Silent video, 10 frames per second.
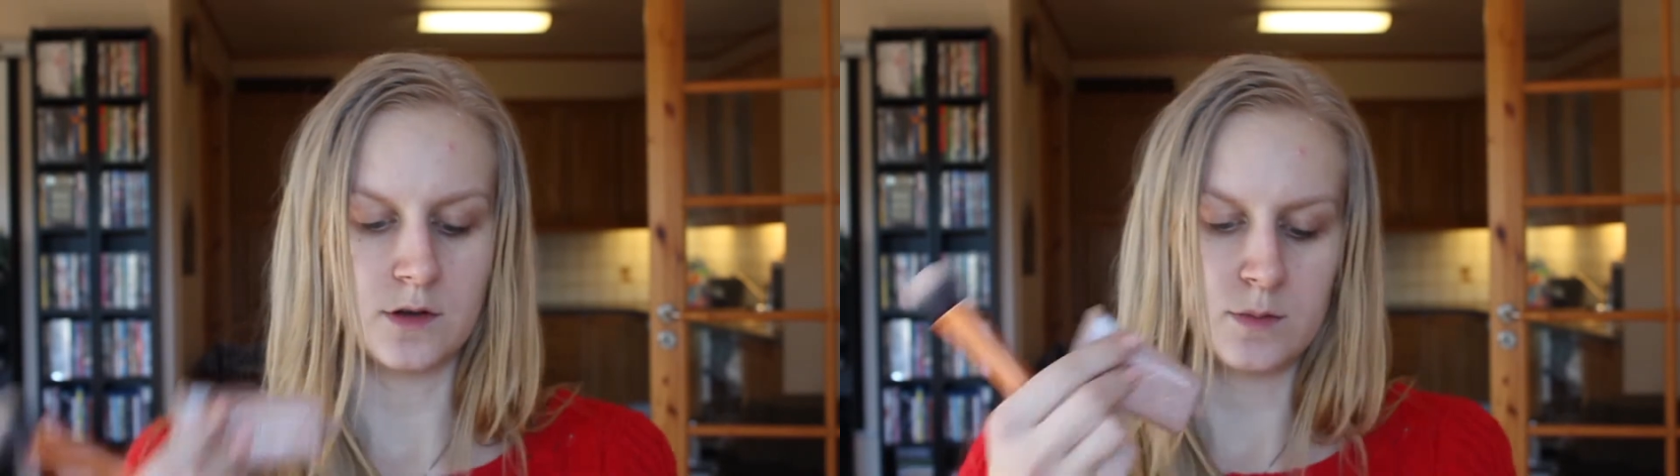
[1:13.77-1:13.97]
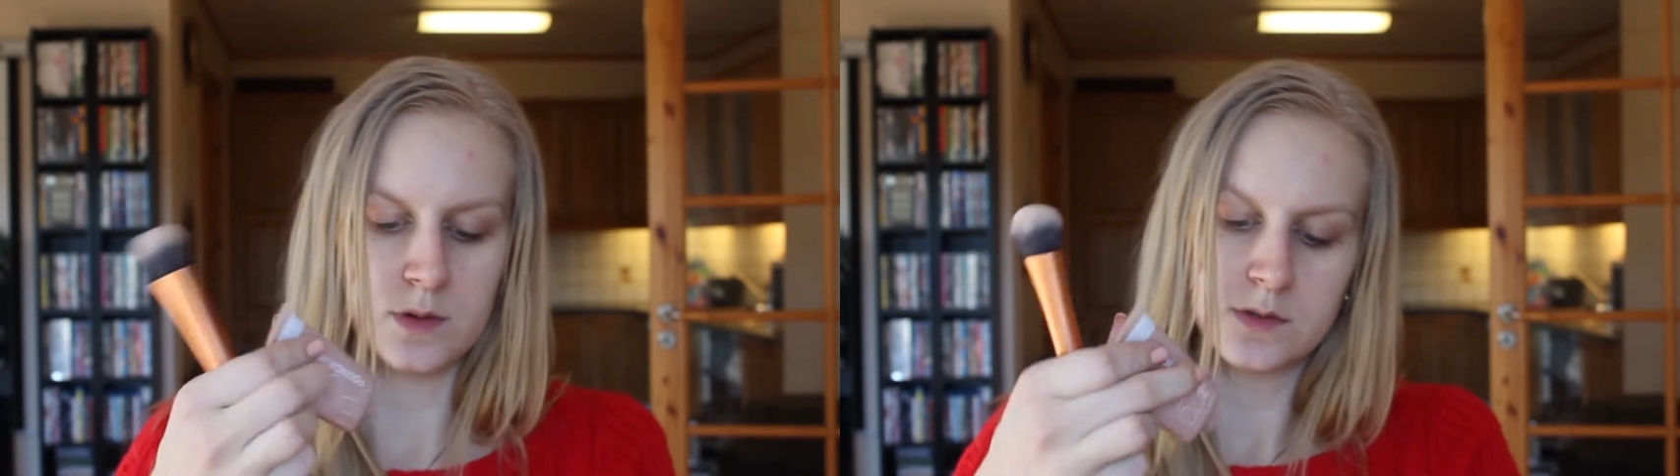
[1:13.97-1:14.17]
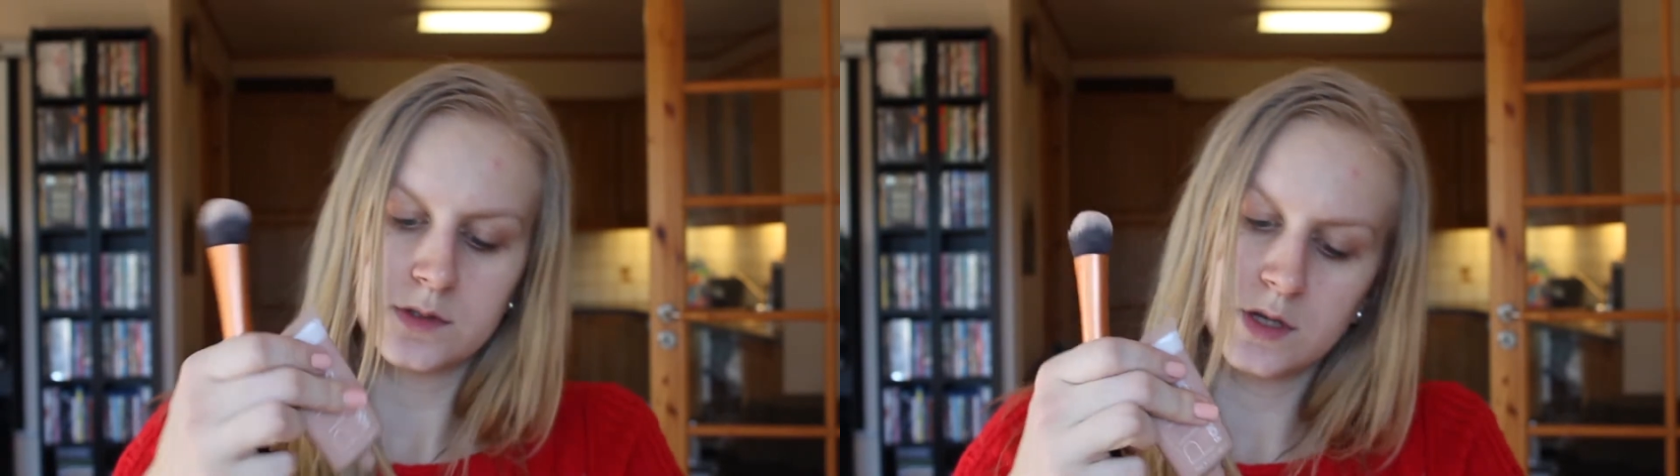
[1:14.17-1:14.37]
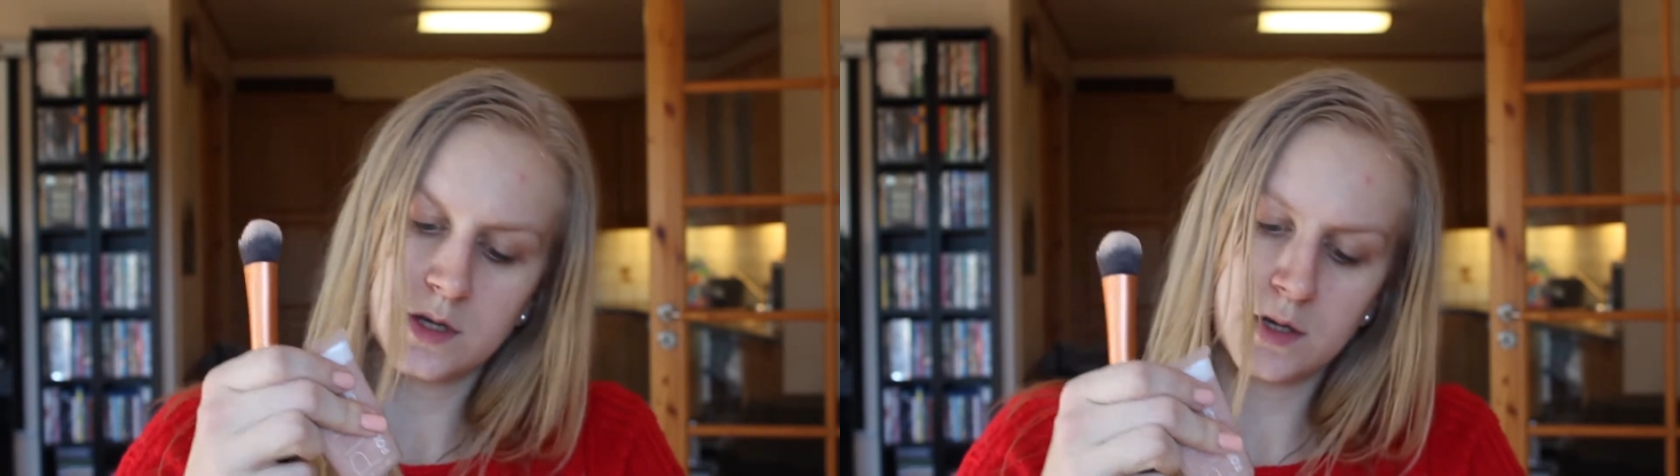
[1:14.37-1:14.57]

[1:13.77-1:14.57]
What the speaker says: almost